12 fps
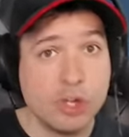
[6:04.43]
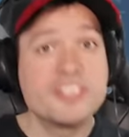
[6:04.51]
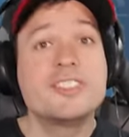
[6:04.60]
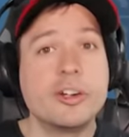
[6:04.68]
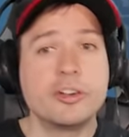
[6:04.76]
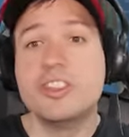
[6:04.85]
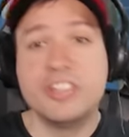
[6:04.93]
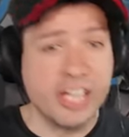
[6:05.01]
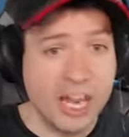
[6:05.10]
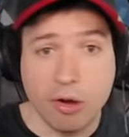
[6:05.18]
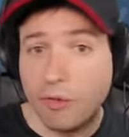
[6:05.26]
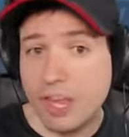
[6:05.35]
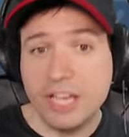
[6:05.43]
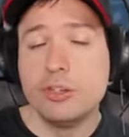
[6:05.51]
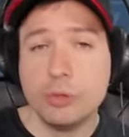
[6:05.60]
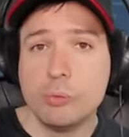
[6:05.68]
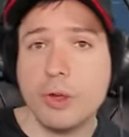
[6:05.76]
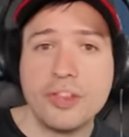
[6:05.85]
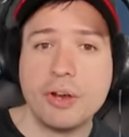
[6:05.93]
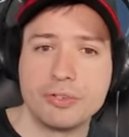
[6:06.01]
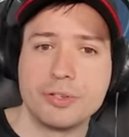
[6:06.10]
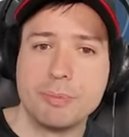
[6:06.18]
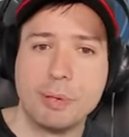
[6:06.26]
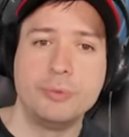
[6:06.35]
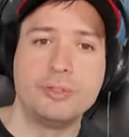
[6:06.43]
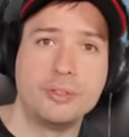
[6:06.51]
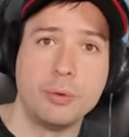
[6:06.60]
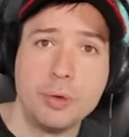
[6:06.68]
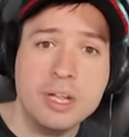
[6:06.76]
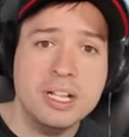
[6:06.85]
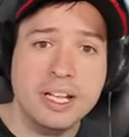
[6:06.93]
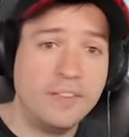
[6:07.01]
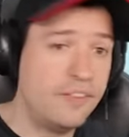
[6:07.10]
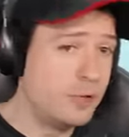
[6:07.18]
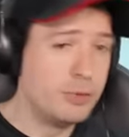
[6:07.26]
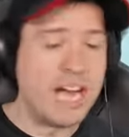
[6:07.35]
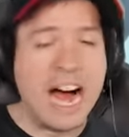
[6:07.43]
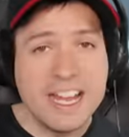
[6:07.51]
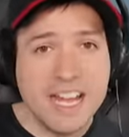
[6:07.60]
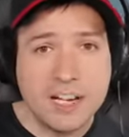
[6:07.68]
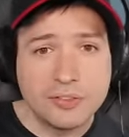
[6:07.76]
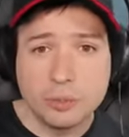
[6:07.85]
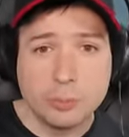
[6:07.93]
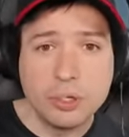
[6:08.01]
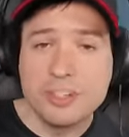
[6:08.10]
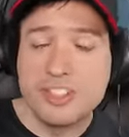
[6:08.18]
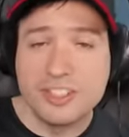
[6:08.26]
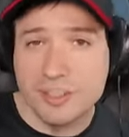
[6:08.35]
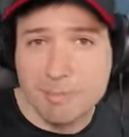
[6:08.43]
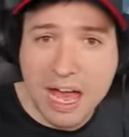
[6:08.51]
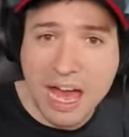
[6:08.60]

once they're in the air they do what they're supposed to. If you die afterwards doesn't